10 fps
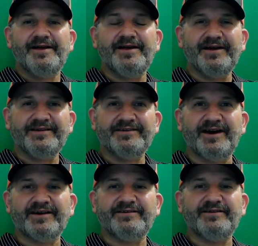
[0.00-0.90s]
a
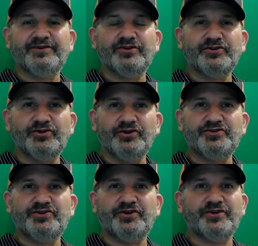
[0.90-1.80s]
toxic
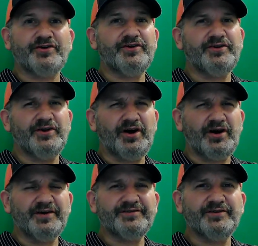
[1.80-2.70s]
culture. You
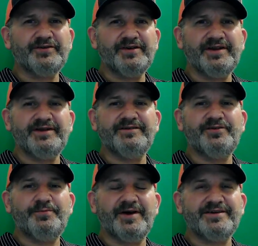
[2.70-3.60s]
also need
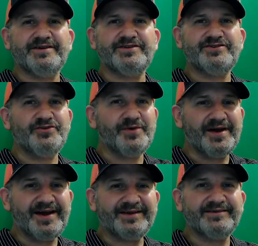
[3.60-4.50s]
to pay attention to
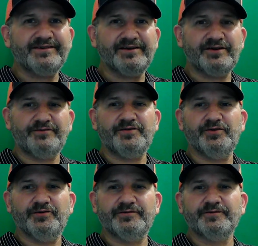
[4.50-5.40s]
exit
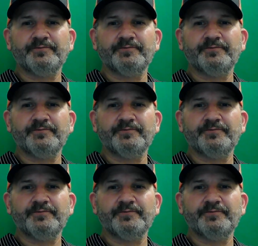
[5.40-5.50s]
interviews.